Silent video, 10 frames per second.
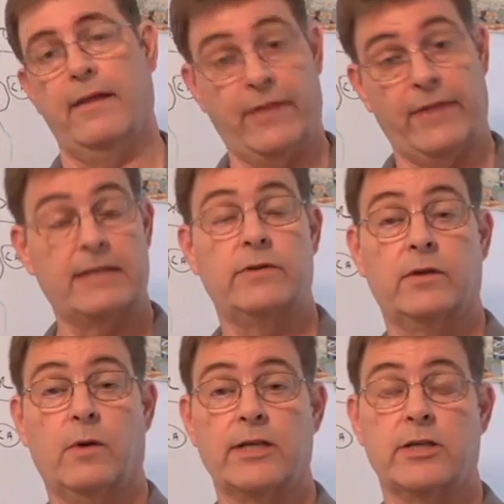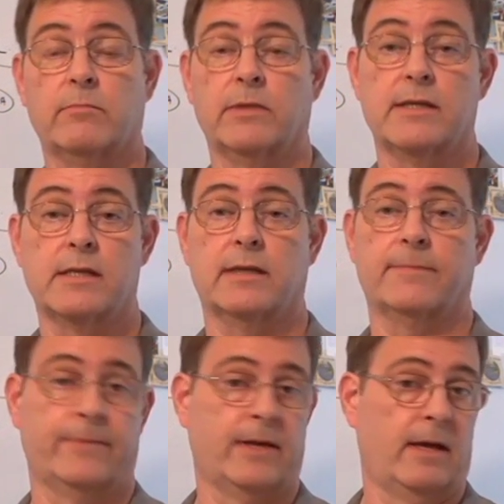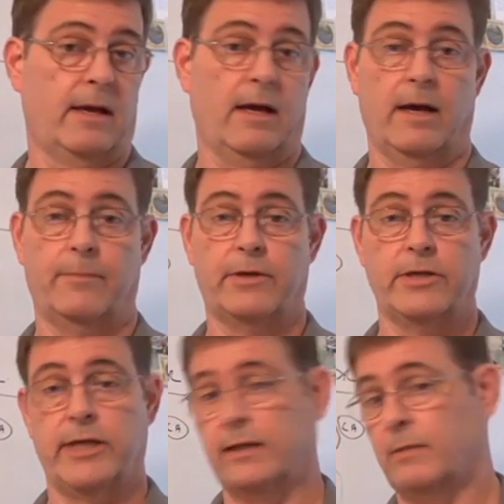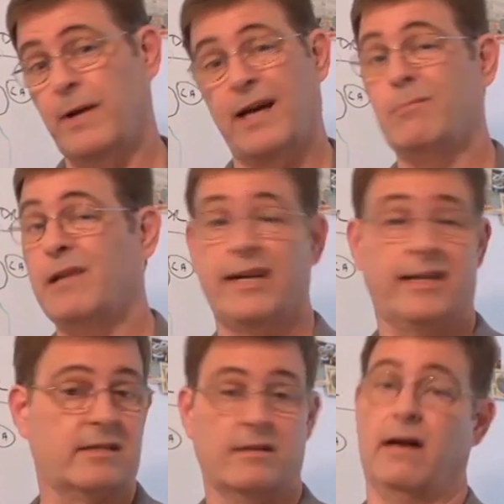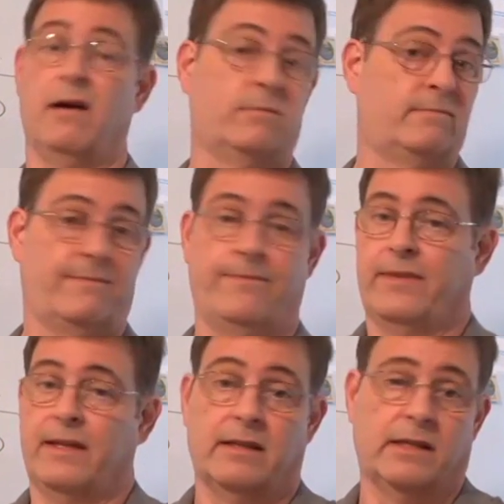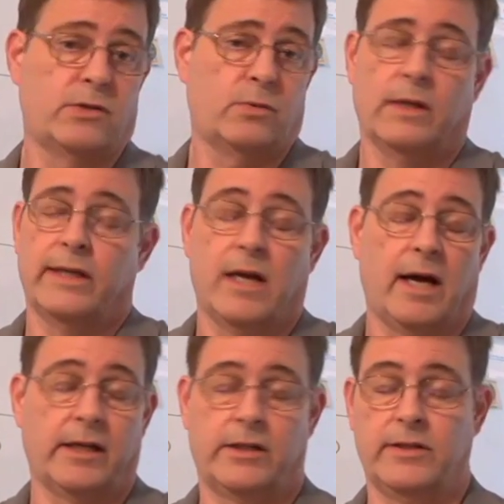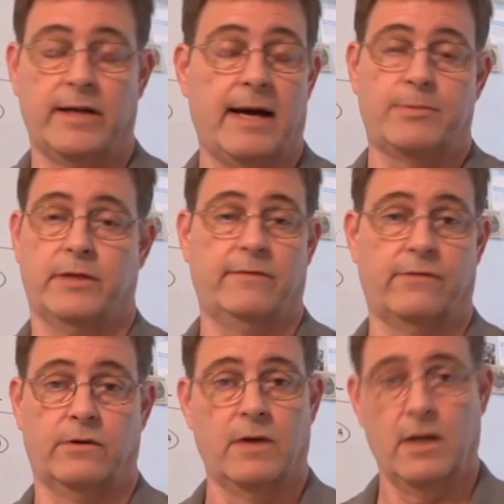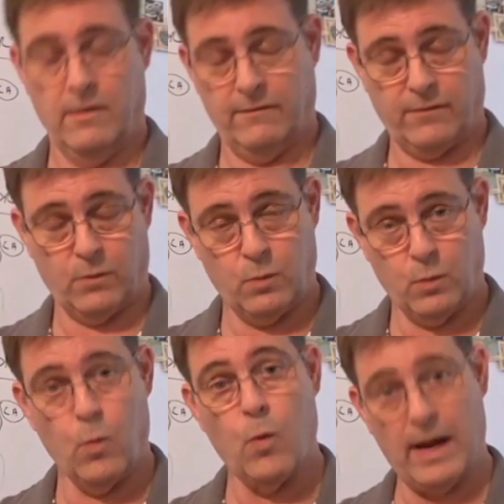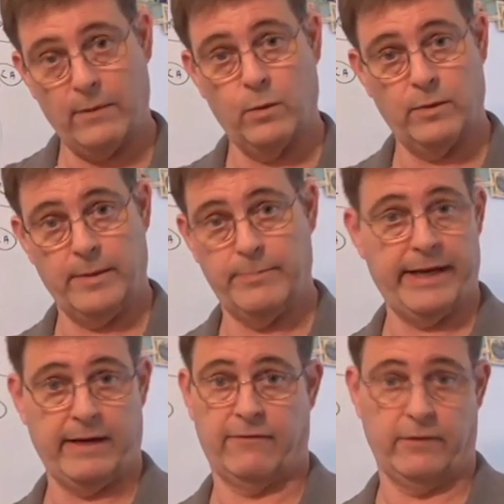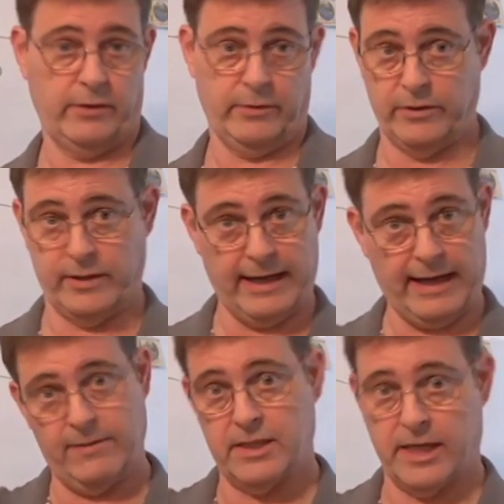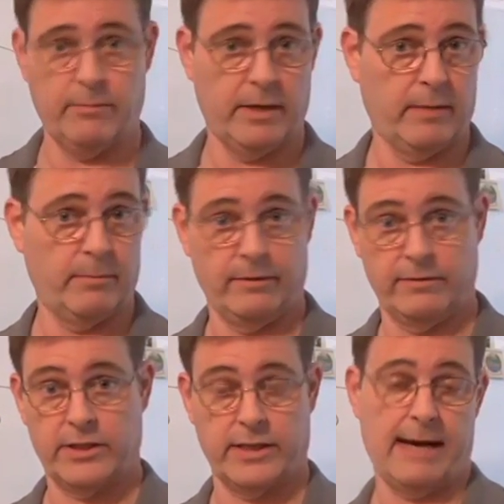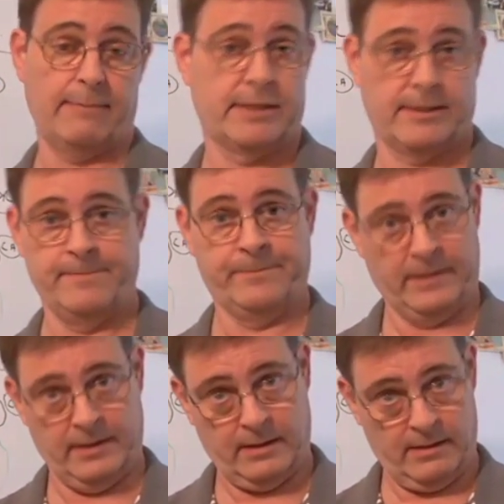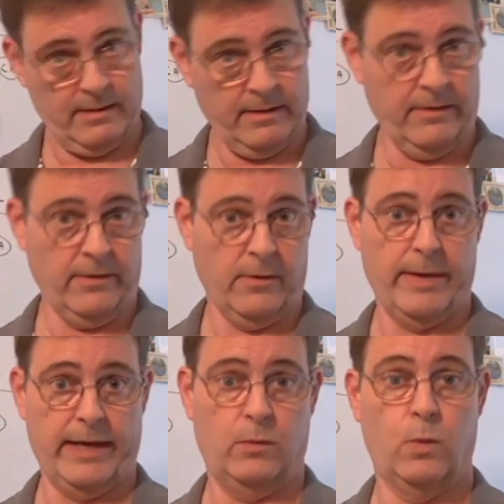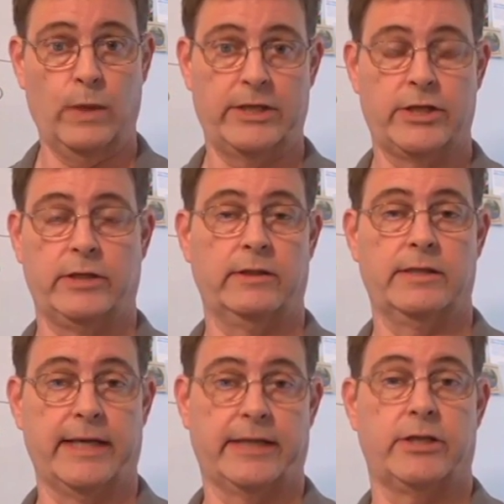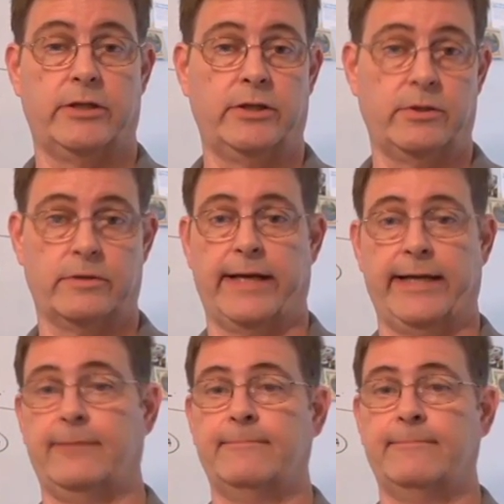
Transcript: Thanks for your question, Melissa. I appreciate it. The bottom line is no, there's really not a good option for what would be better for you. You're going to have the same number of stops no matter which section you stay.